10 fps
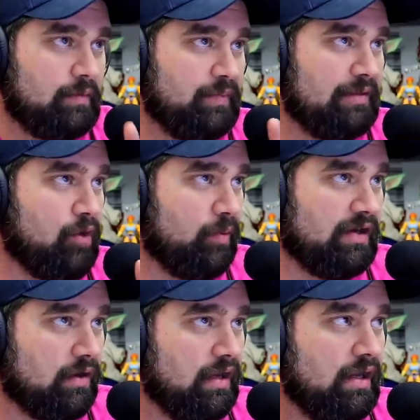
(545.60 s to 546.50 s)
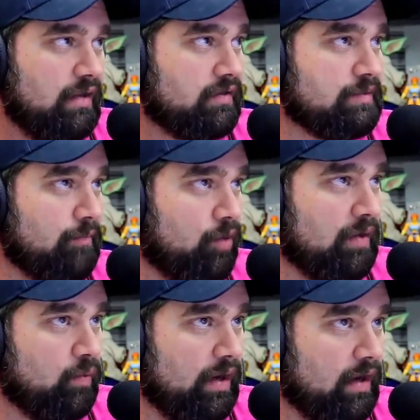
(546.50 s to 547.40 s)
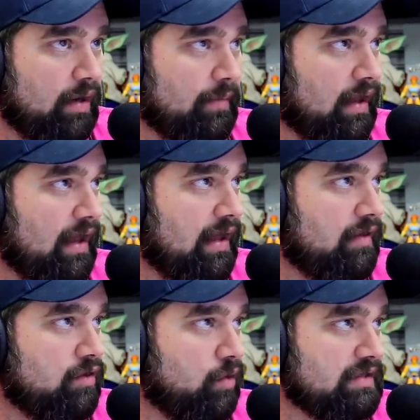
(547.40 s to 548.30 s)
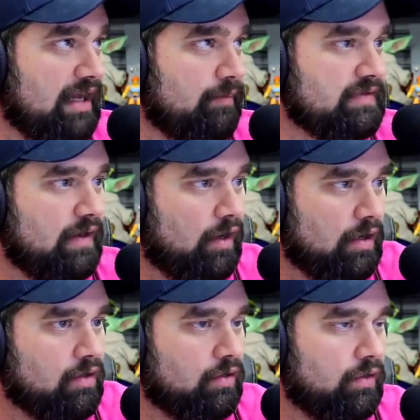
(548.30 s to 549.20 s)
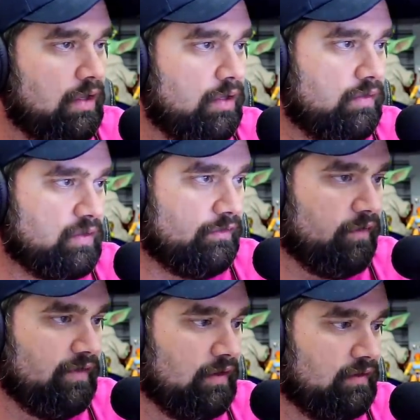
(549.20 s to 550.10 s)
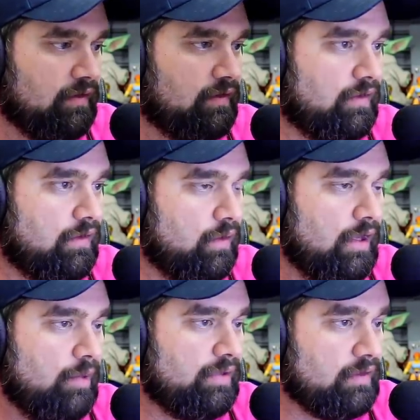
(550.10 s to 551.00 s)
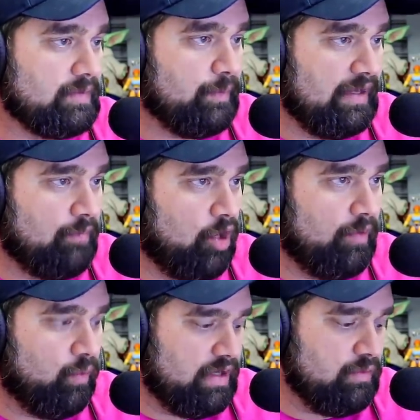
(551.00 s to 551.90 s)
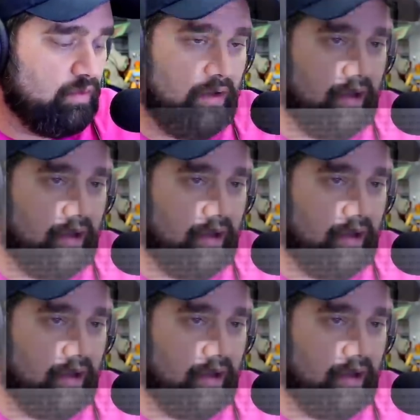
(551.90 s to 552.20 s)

there's a big moment here. There's a moment where um, I, uh, New York Times article sort of reveals this too. But there's a big moment where he